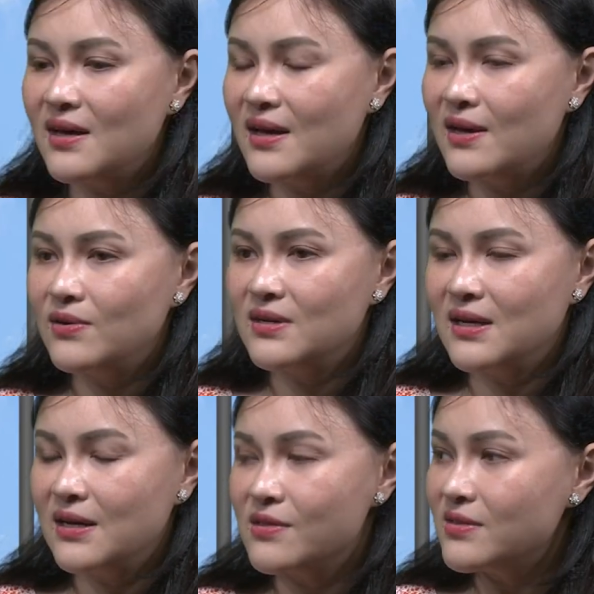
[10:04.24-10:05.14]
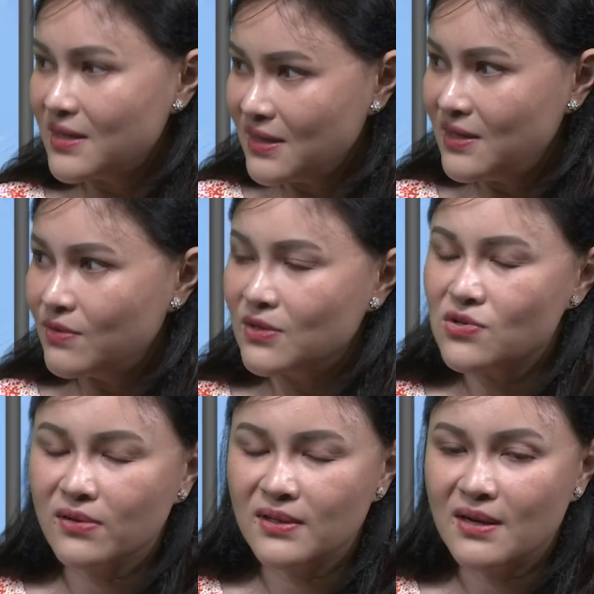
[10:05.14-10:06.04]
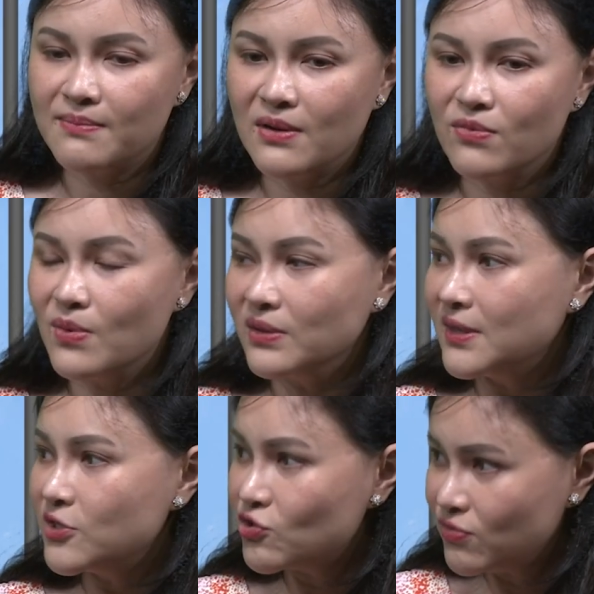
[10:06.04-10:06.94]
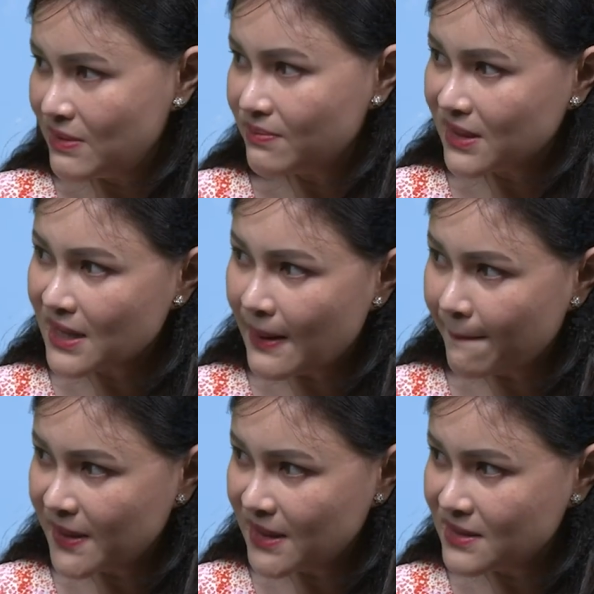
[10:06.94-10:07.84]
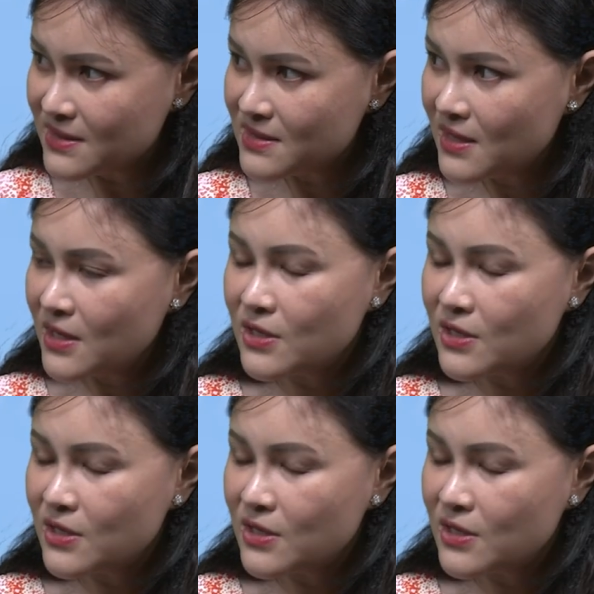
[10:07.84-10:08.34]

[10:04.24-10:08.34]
And thirdly, we're talking about water treatment companies.